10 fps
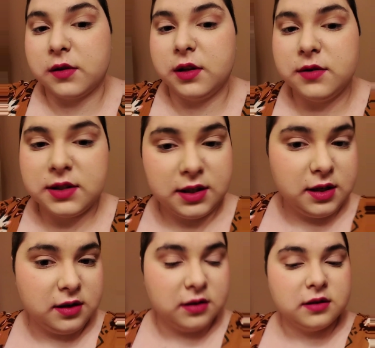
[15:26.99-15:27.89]

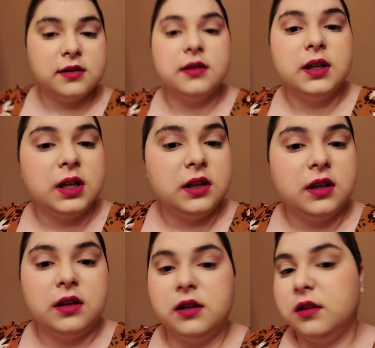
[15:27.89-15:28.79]
closely,
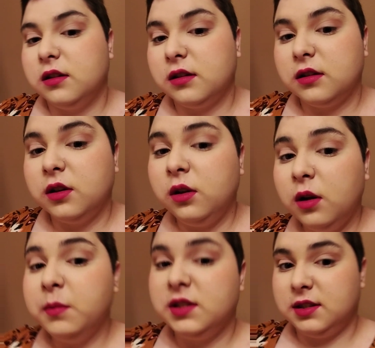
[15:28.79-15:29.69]
you can
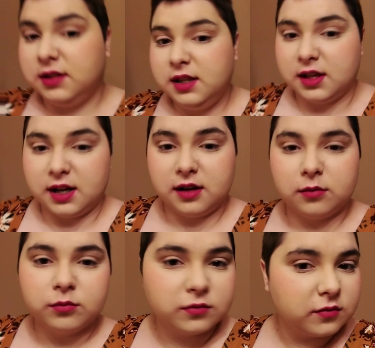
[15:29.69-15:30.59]
almost see that.